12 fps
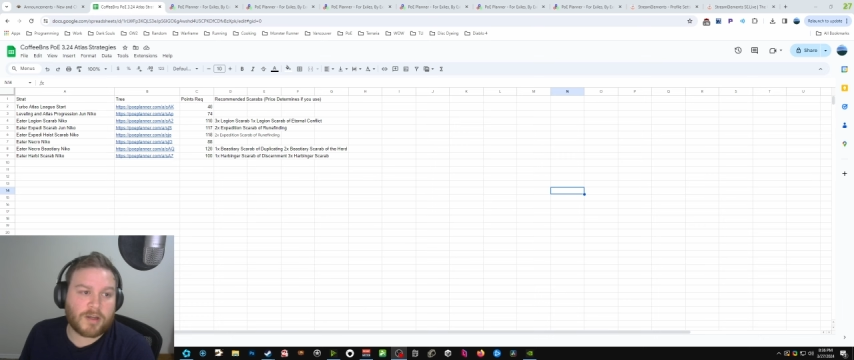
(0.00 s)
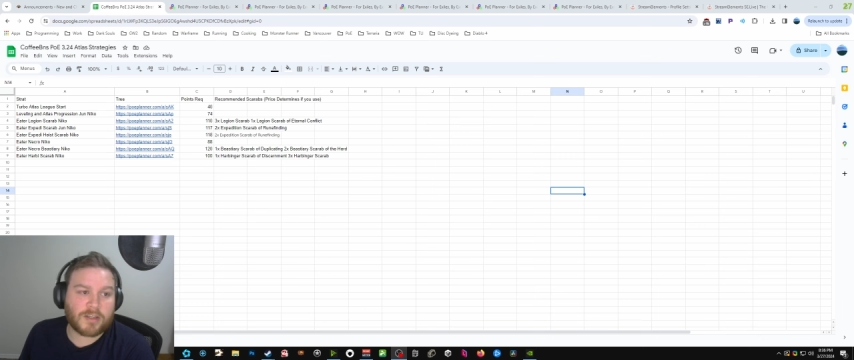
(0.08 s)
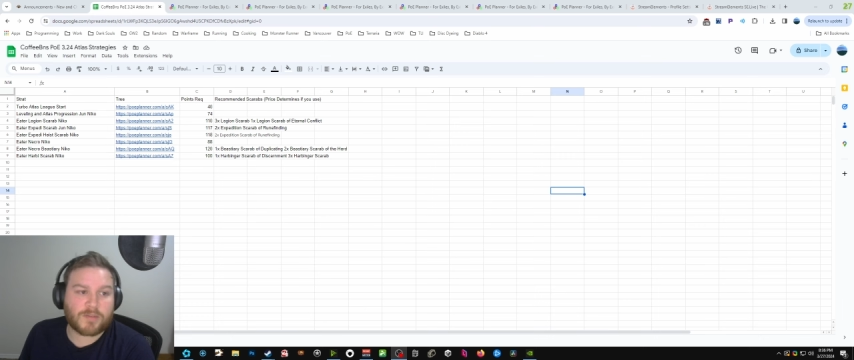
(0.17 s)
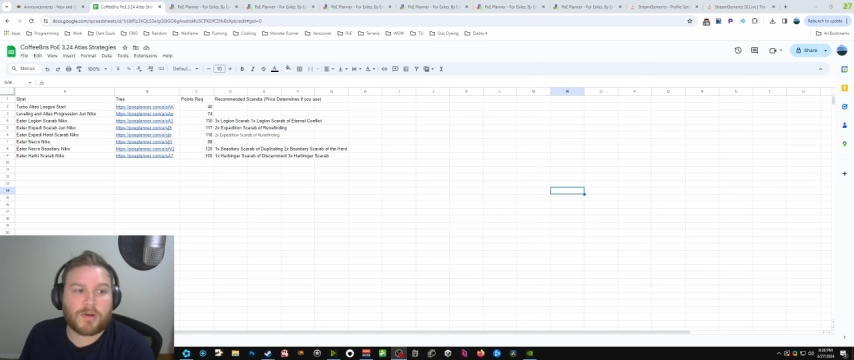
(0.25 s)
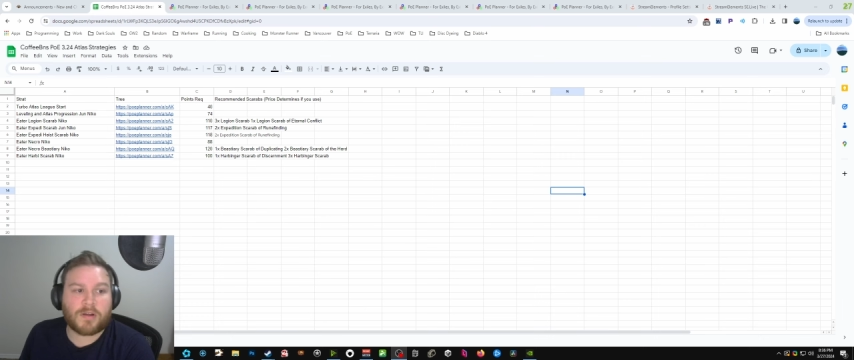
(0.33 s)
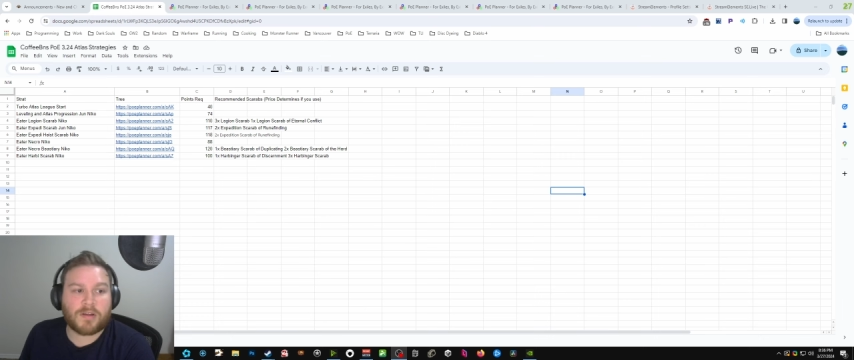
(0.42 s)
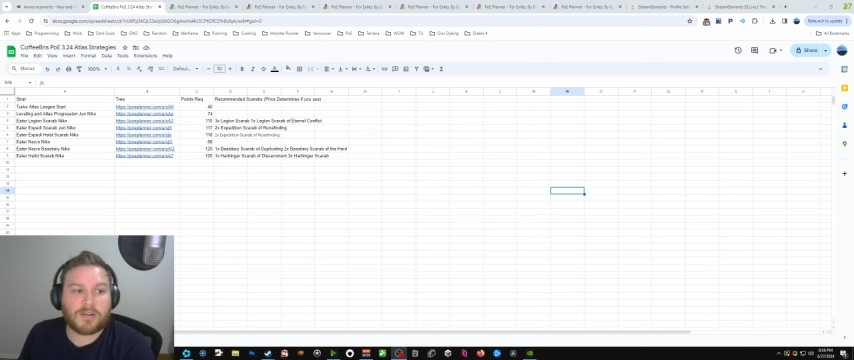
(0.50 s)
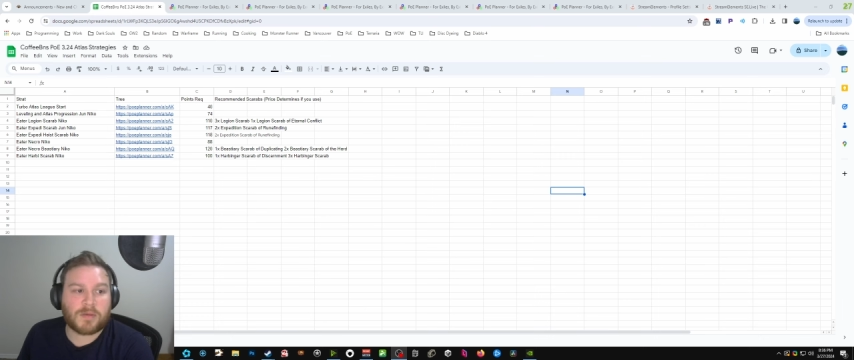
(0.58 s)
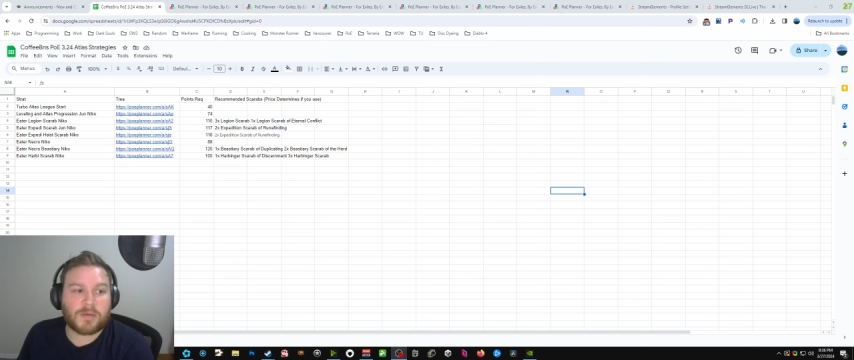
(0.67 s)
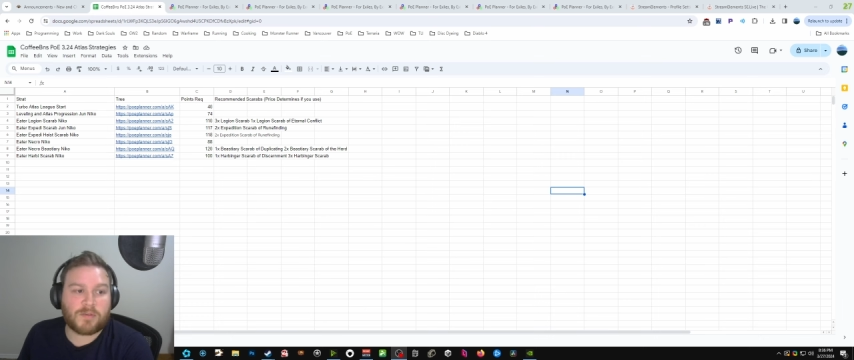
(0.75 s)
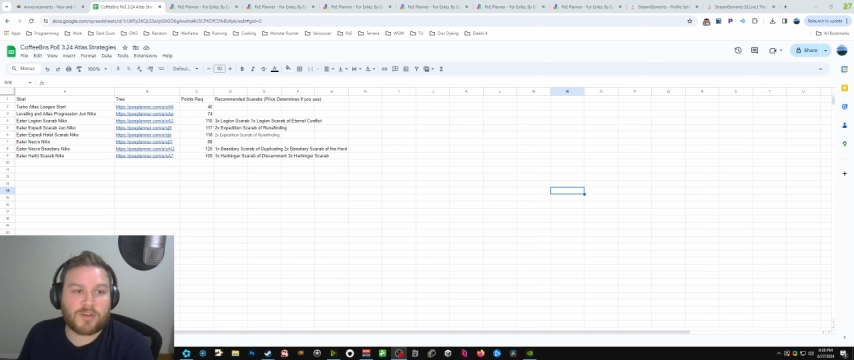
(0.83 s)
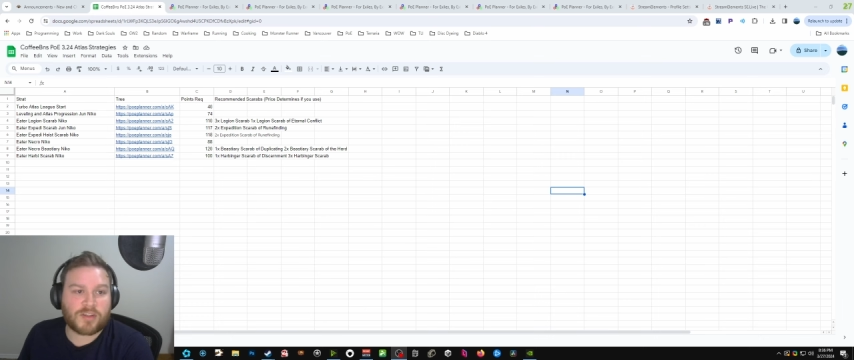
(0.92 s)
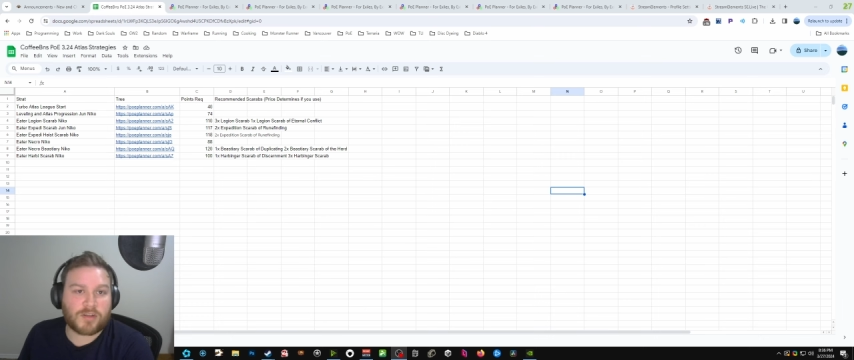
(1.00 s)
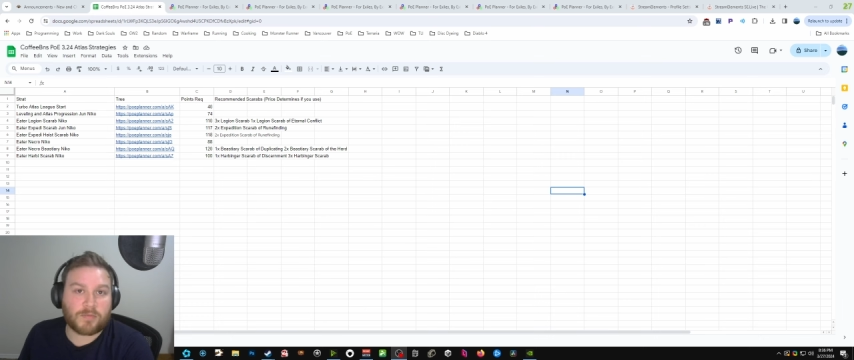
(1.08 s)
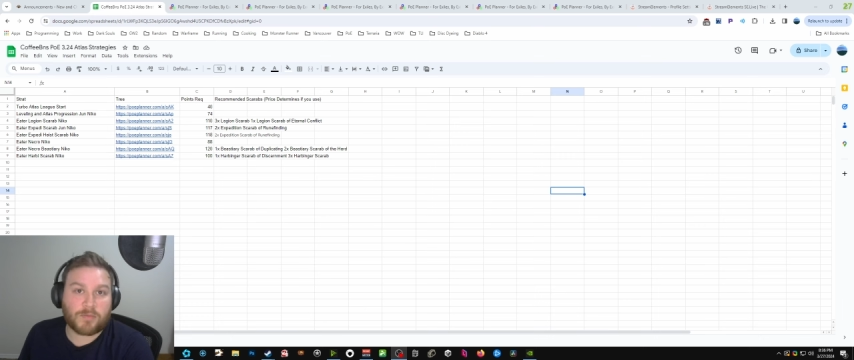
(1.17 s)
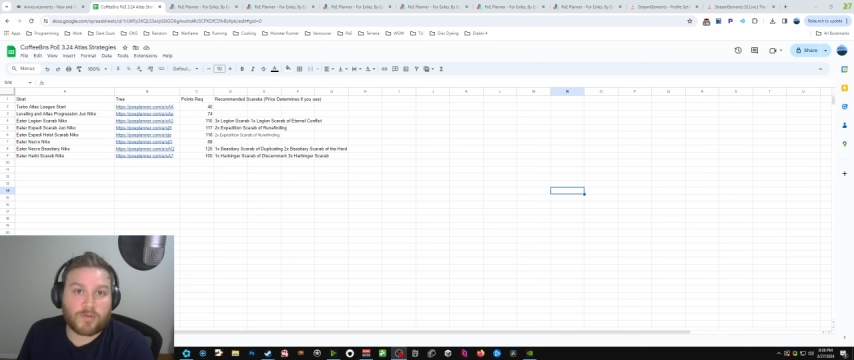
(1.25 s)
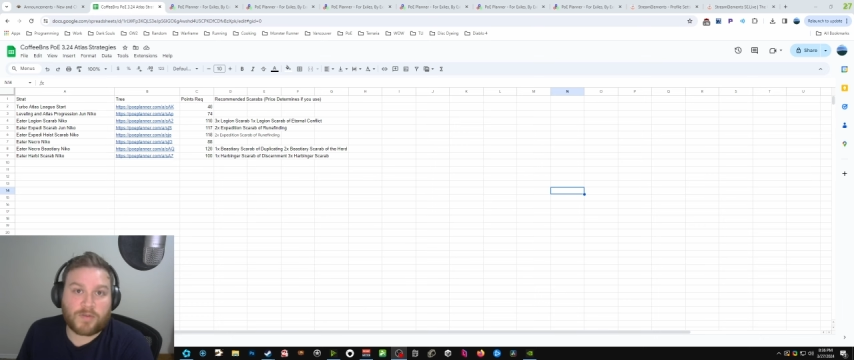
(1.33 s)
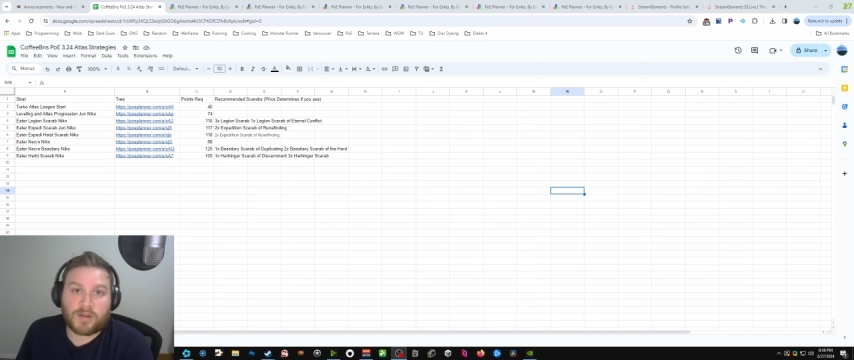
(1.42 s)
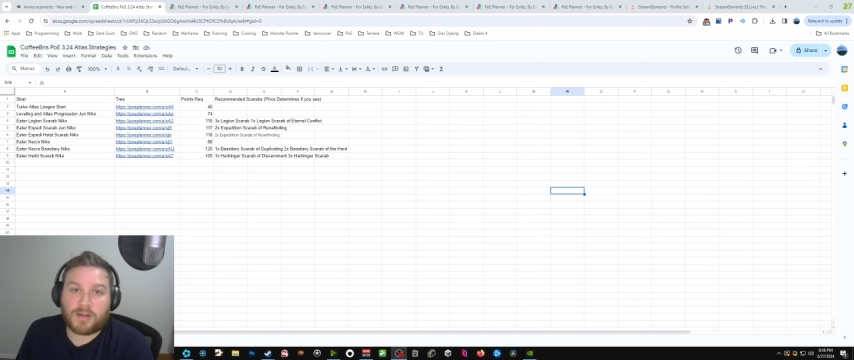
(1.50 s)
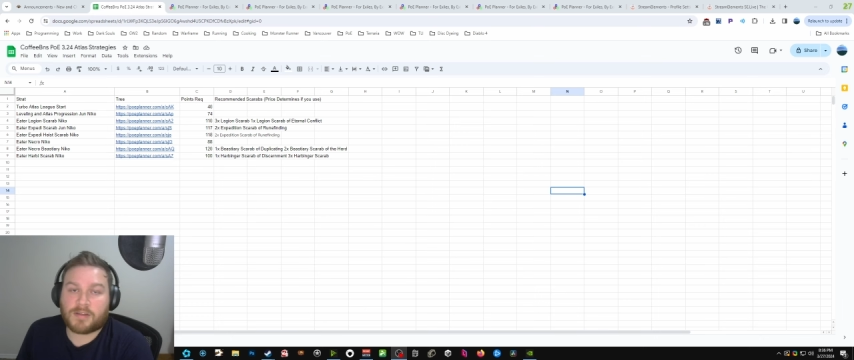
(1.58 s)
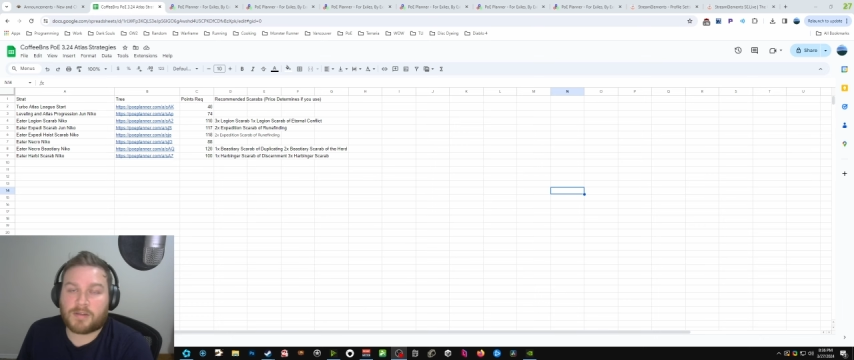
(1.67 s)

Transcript: as well as maybe just improving